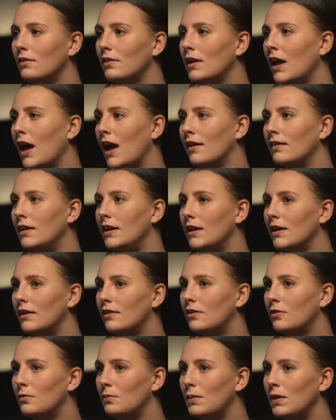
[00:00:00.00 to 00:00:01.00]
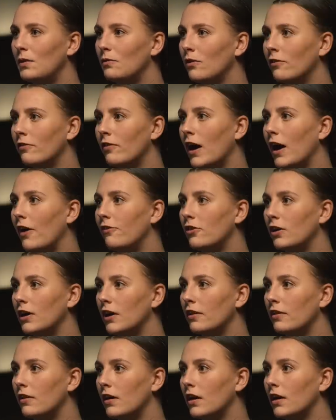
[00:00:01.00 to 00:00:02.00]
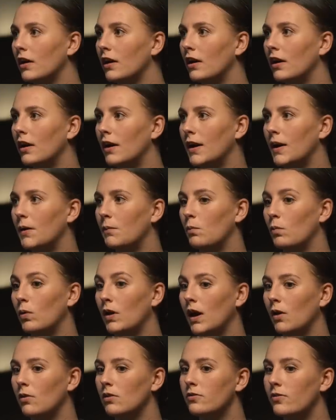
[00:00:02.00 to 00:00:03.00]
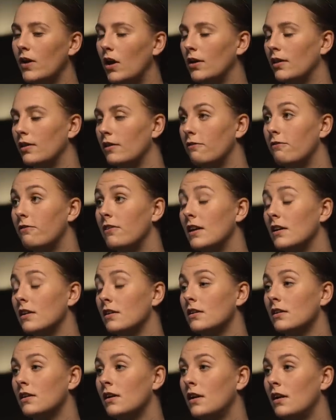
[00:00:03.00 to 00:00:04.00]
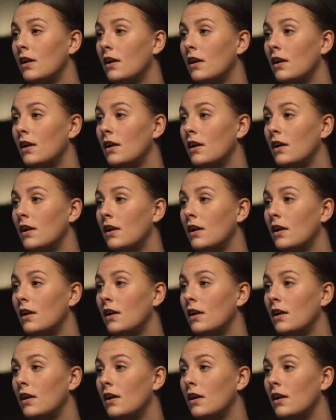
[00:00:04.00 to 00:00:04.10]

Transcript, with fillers: yeah, needed to be revived or anything. Um, when I was found in the field,